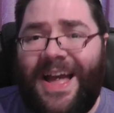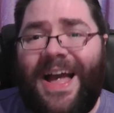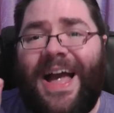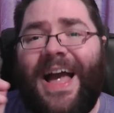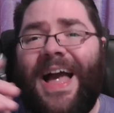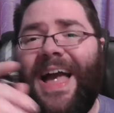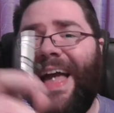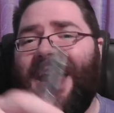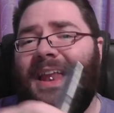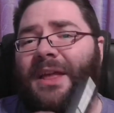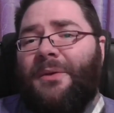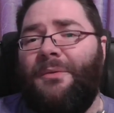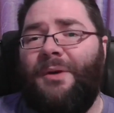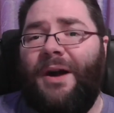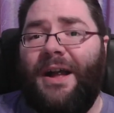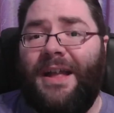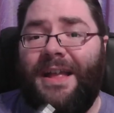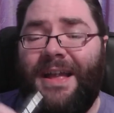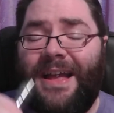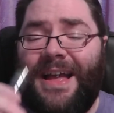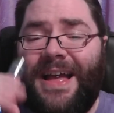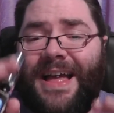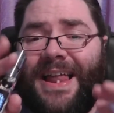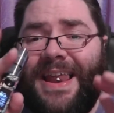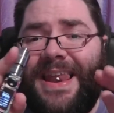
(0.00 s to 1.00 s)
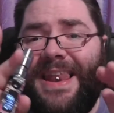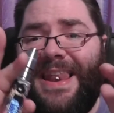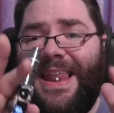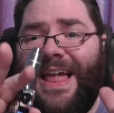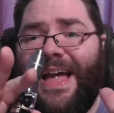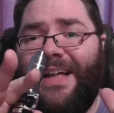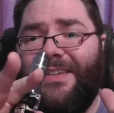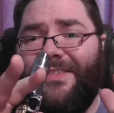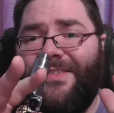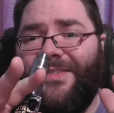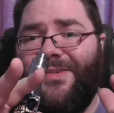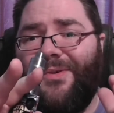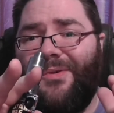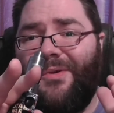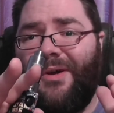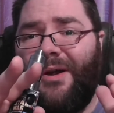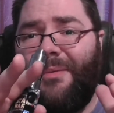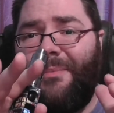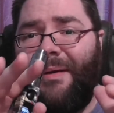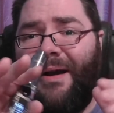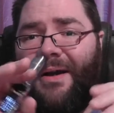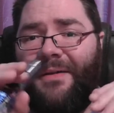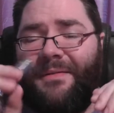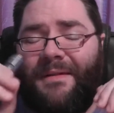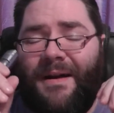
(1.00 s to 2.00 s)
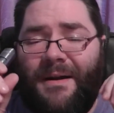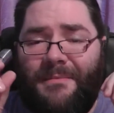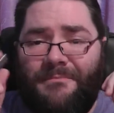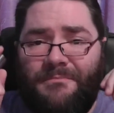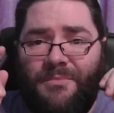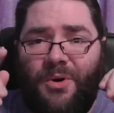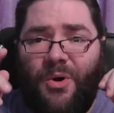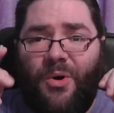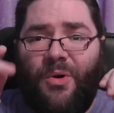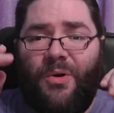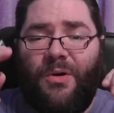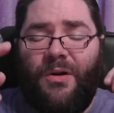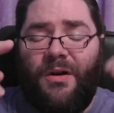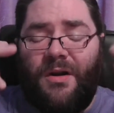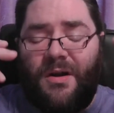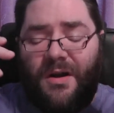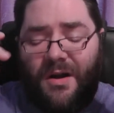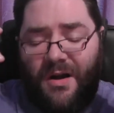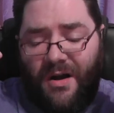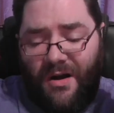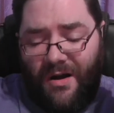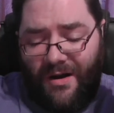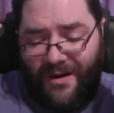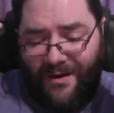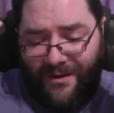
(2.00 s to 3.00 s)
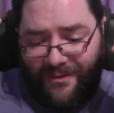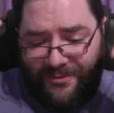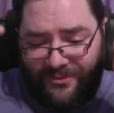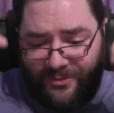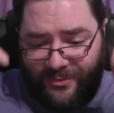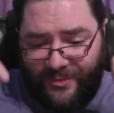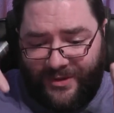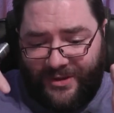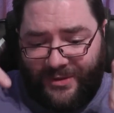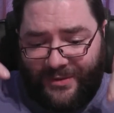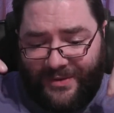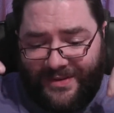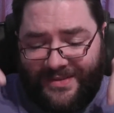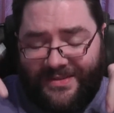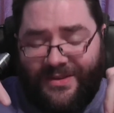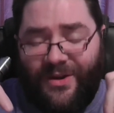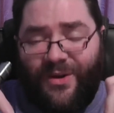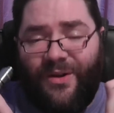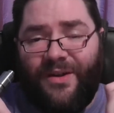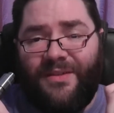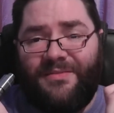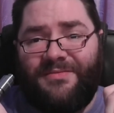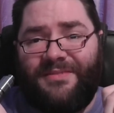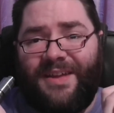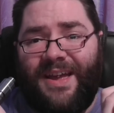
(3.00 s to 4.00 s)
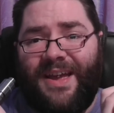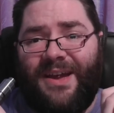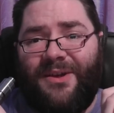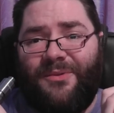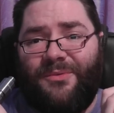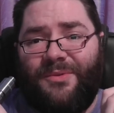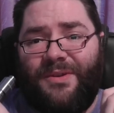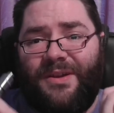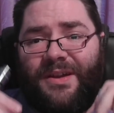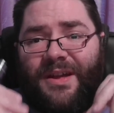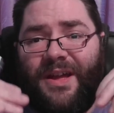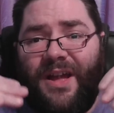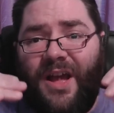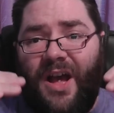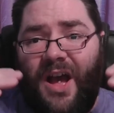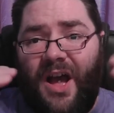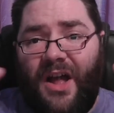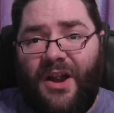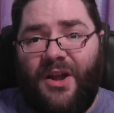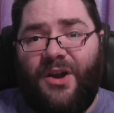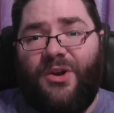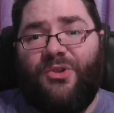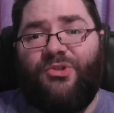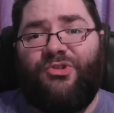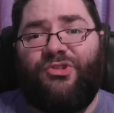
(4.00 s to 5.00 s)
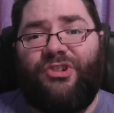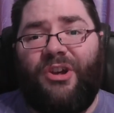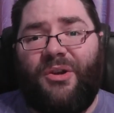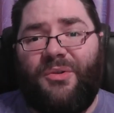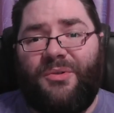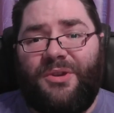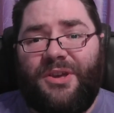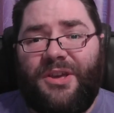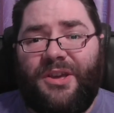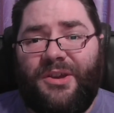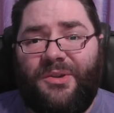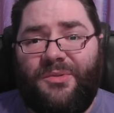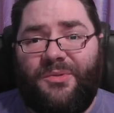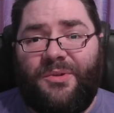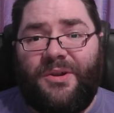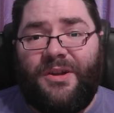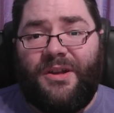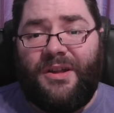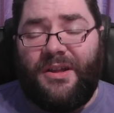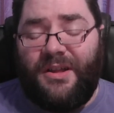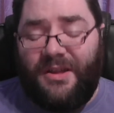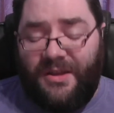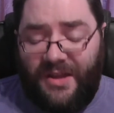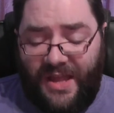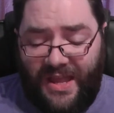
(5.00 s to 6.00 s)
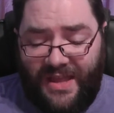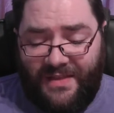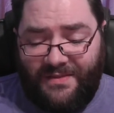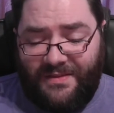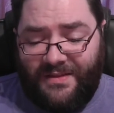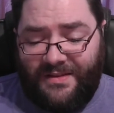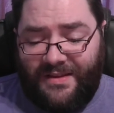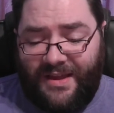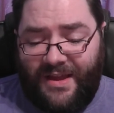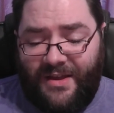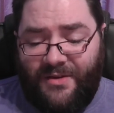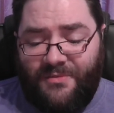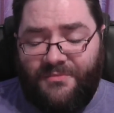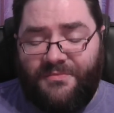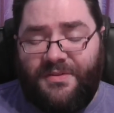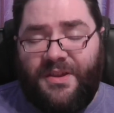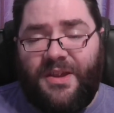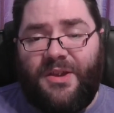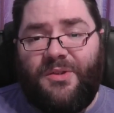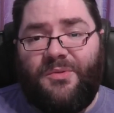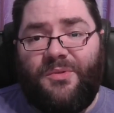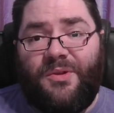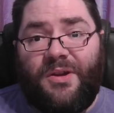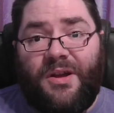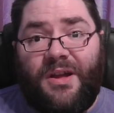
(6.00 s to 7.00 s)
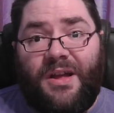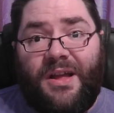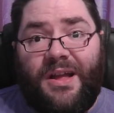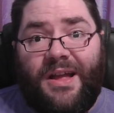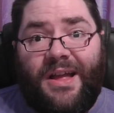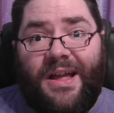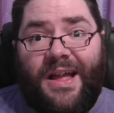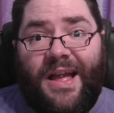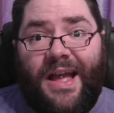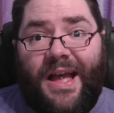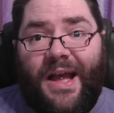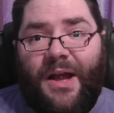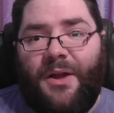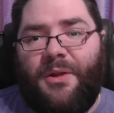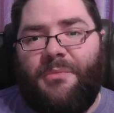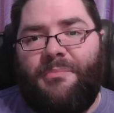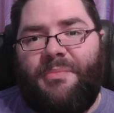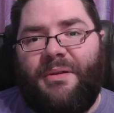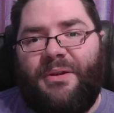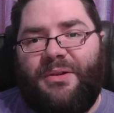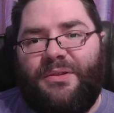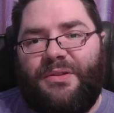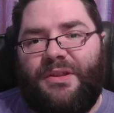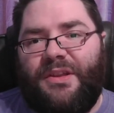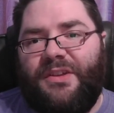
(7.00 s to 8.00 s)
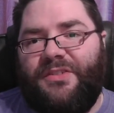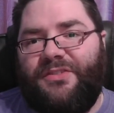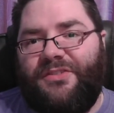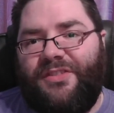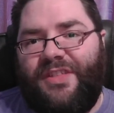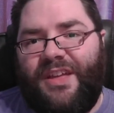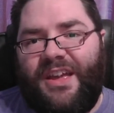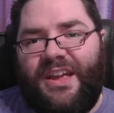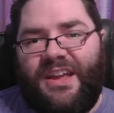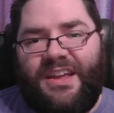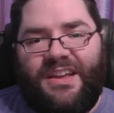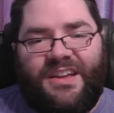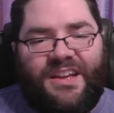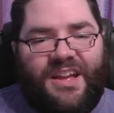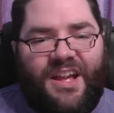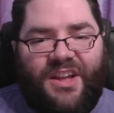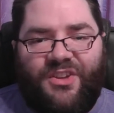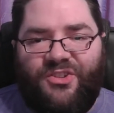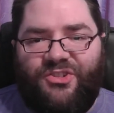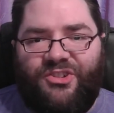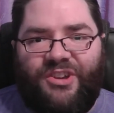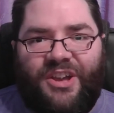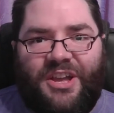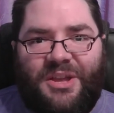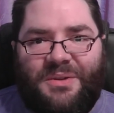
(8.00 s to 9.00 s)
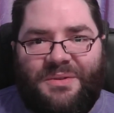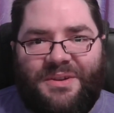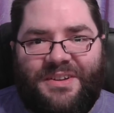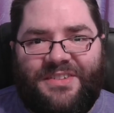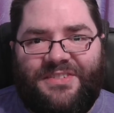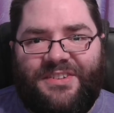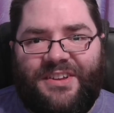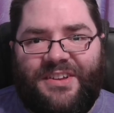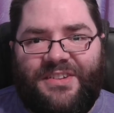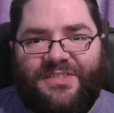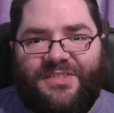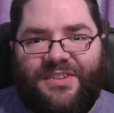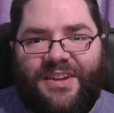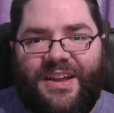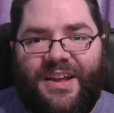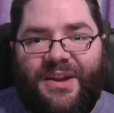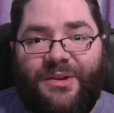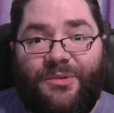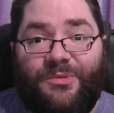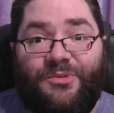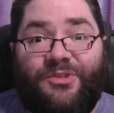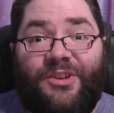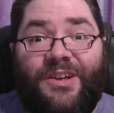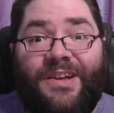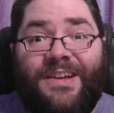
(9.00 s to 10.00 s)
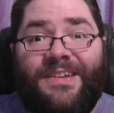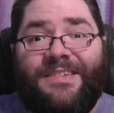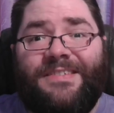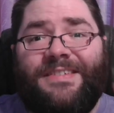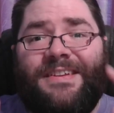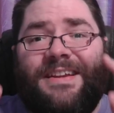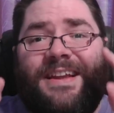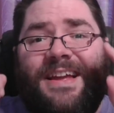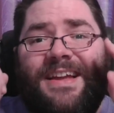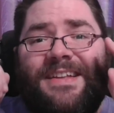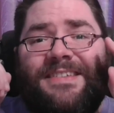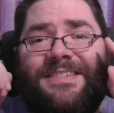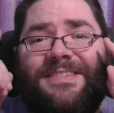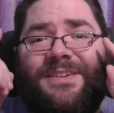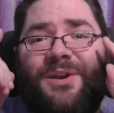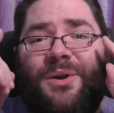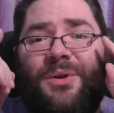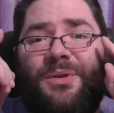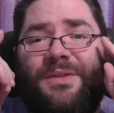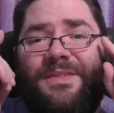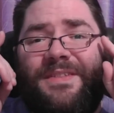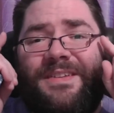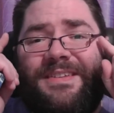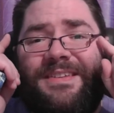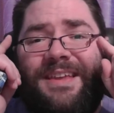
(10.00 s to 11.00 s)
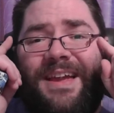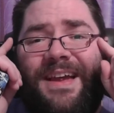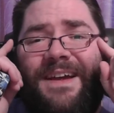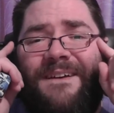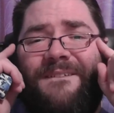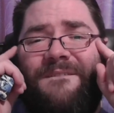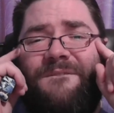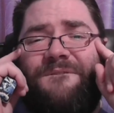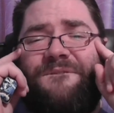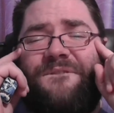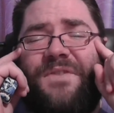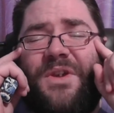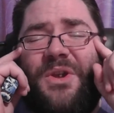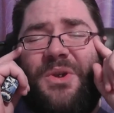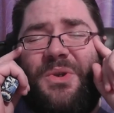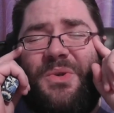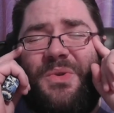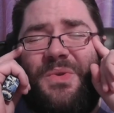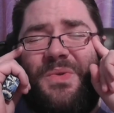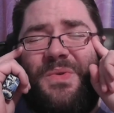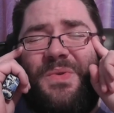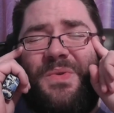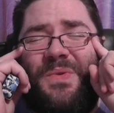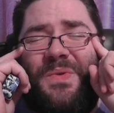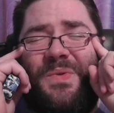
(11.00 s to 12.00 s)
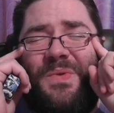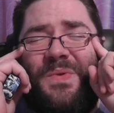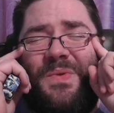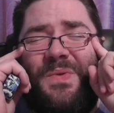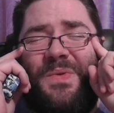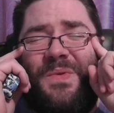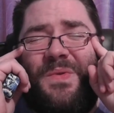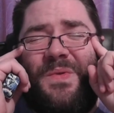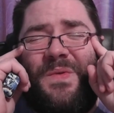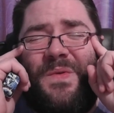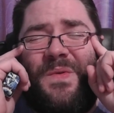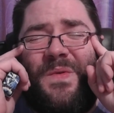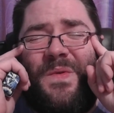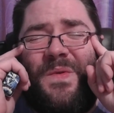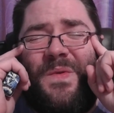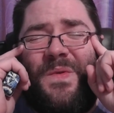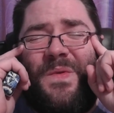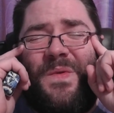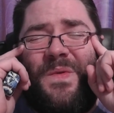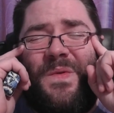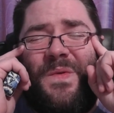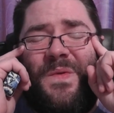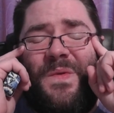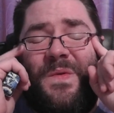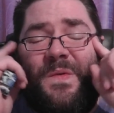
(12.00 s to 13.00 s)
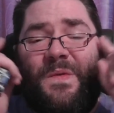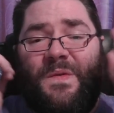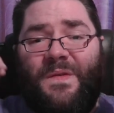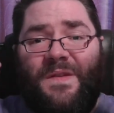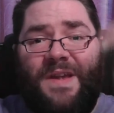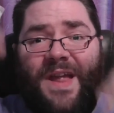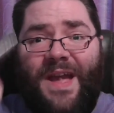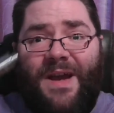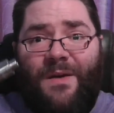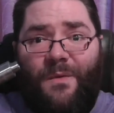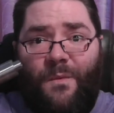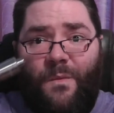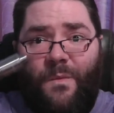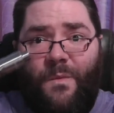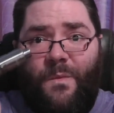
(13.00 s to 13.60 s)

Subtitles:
Anyway, let's talk about that more after we do a dive down, and I'll show you in the down view how to build this thing and show you its ins and outs. So let's go to the down view now.